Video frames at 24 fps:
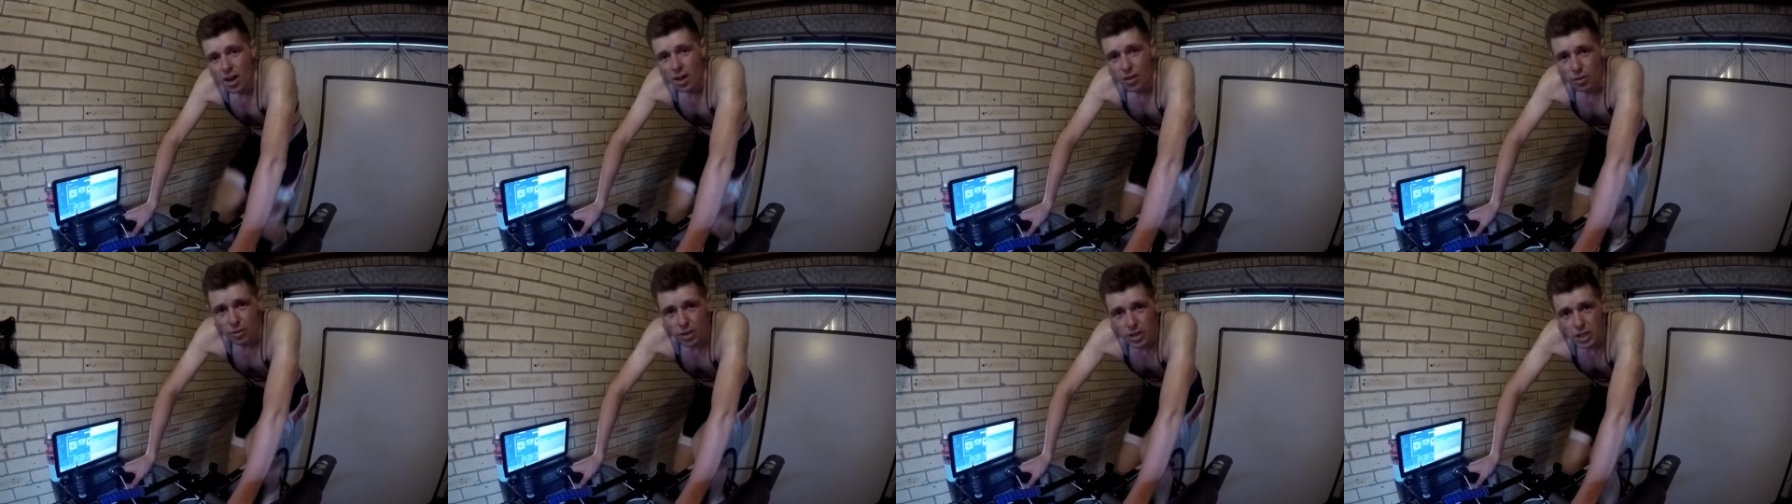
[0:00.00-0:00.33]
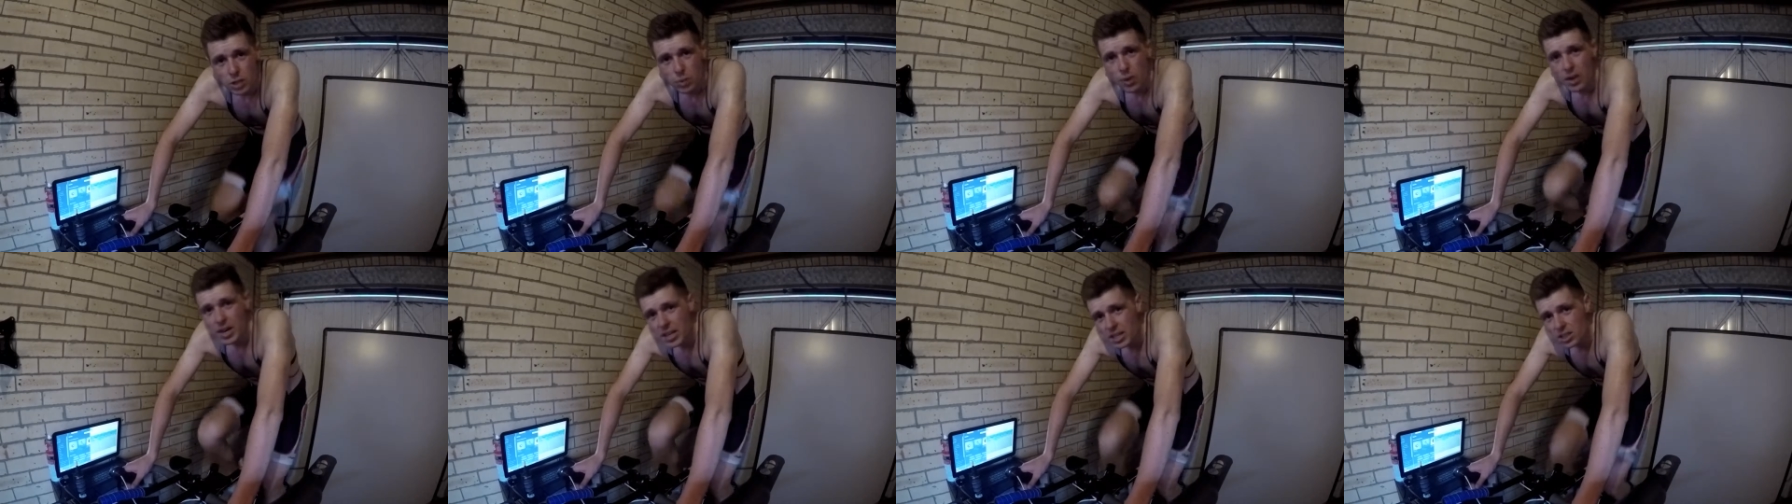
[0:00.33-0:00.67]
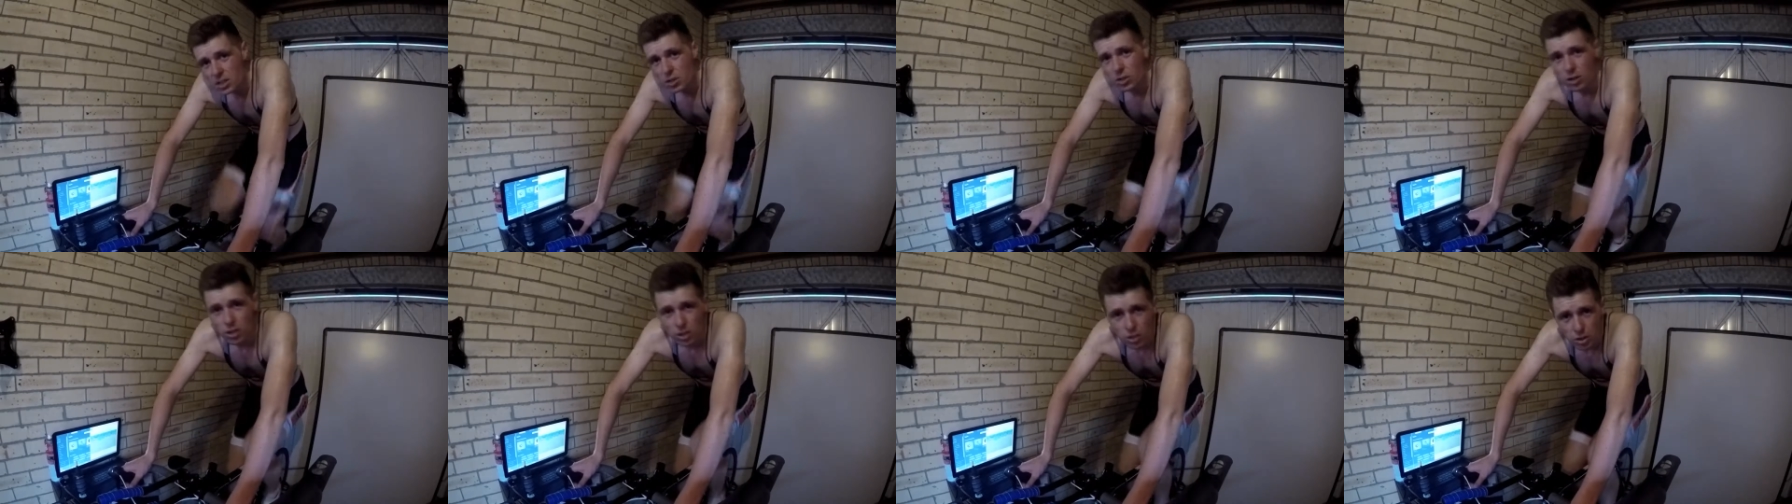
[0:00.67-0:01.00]
.320 is
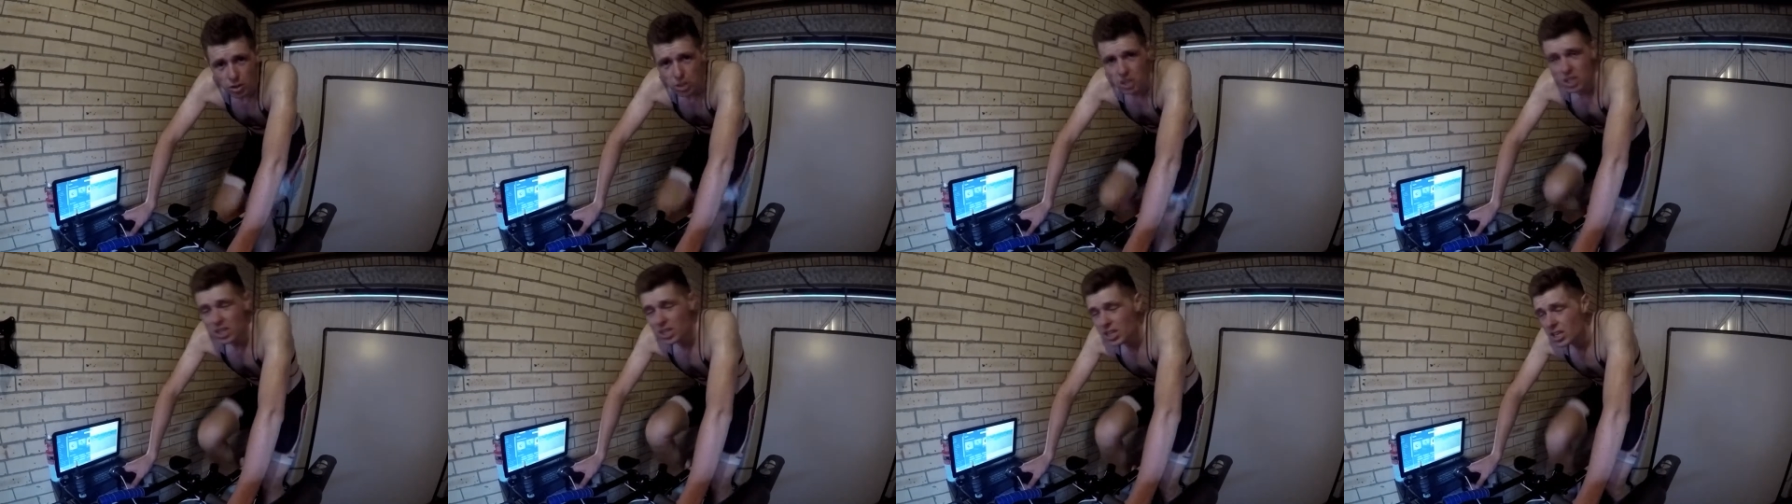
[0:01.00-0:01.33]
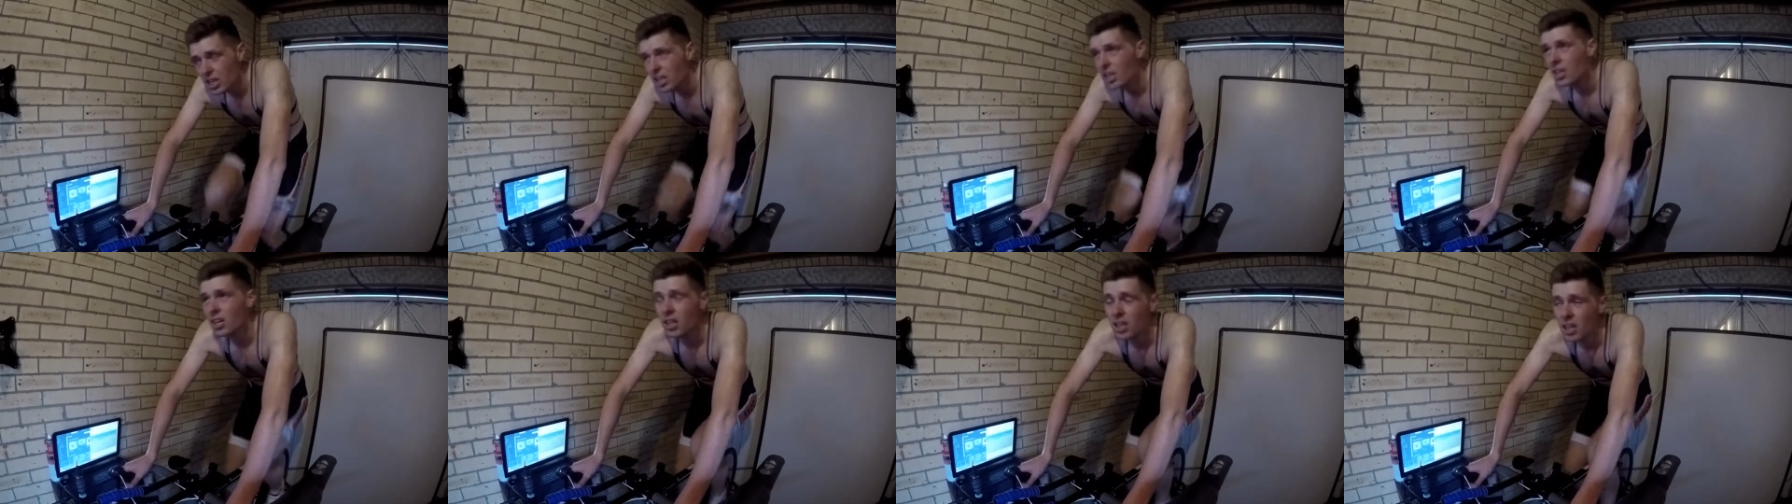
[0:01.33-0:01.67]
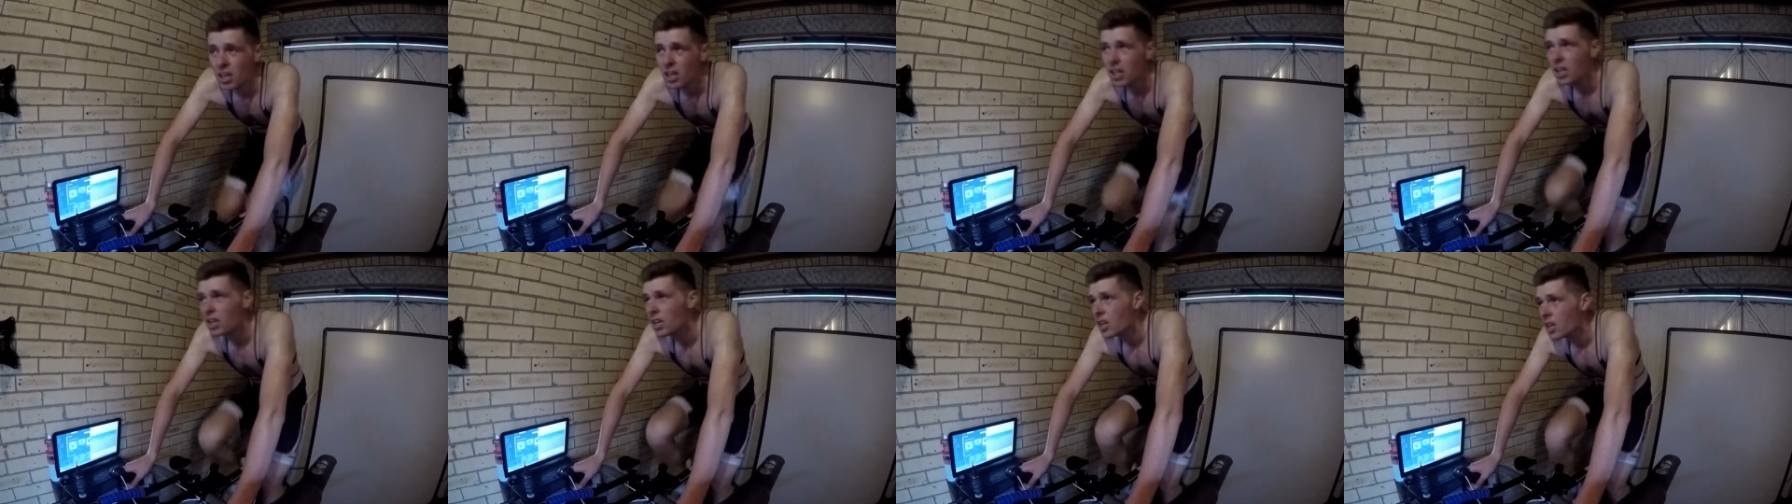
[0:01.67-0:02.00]
done and dusted.
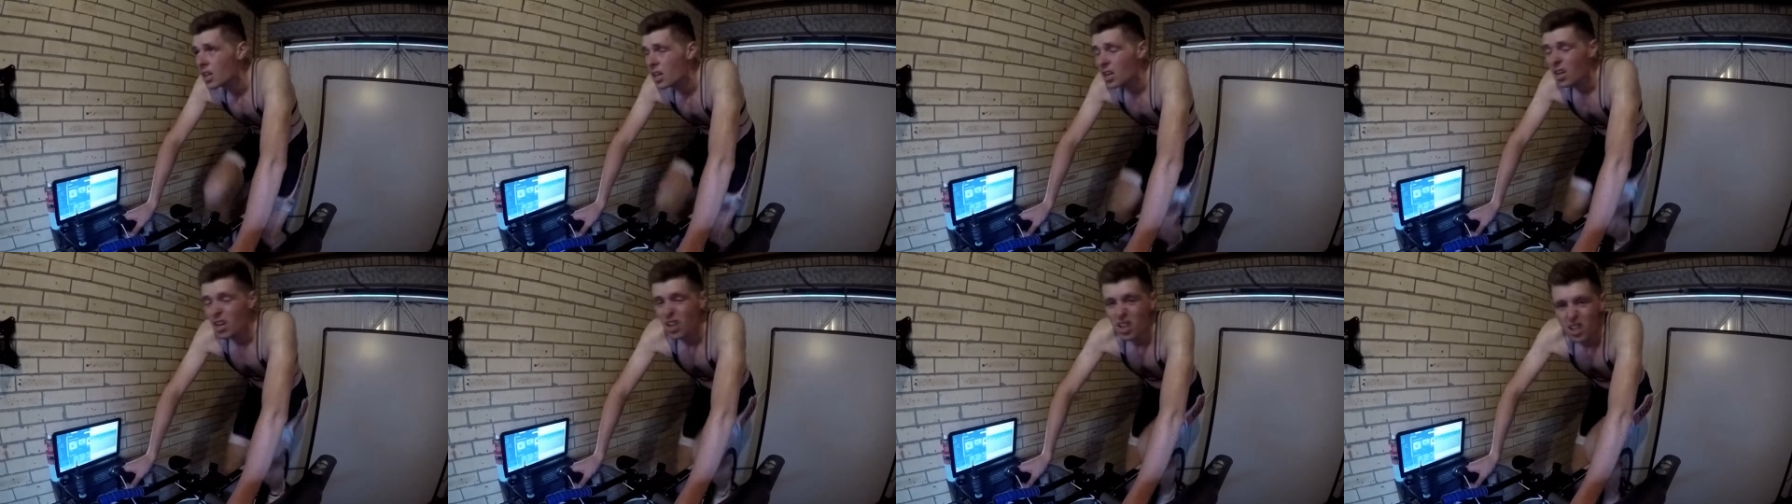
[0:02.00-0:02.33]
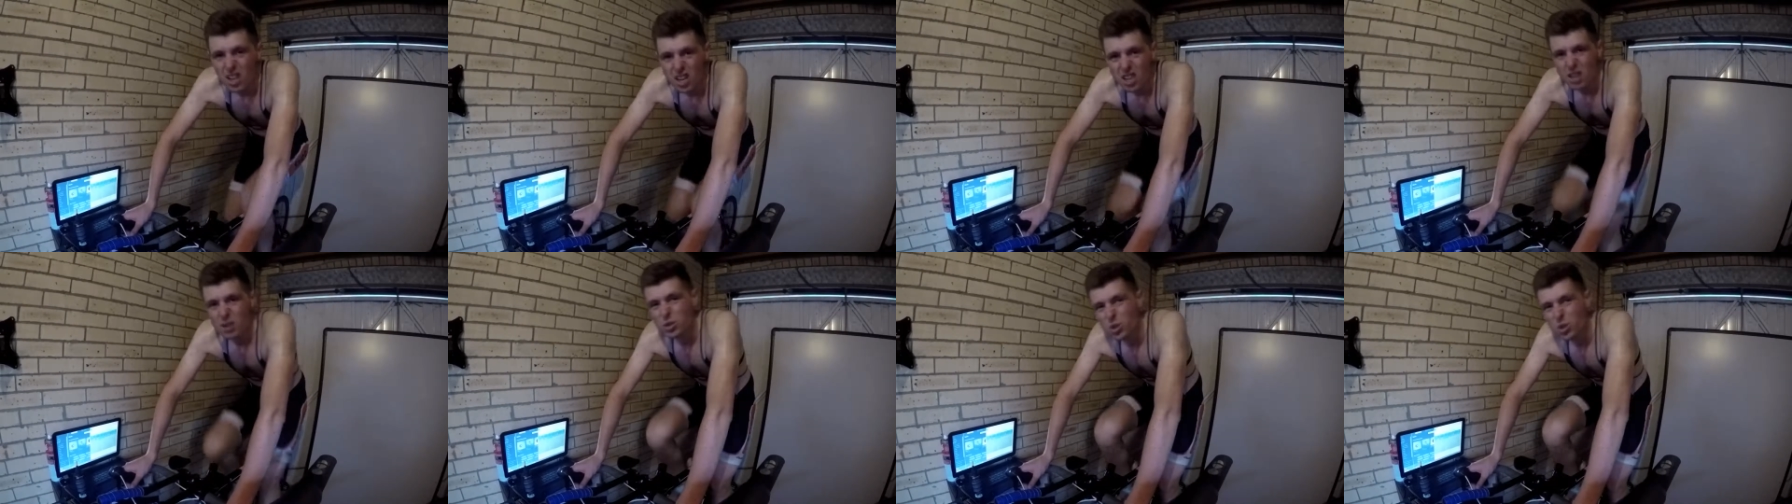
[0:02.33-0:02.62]
That